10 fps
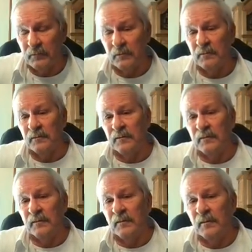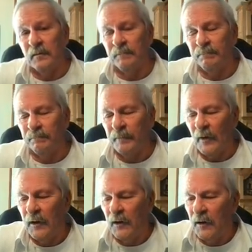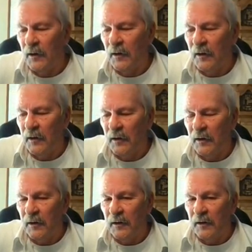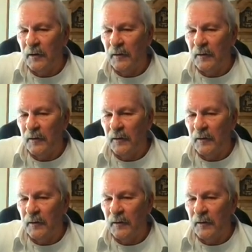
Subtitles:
Nothing is said.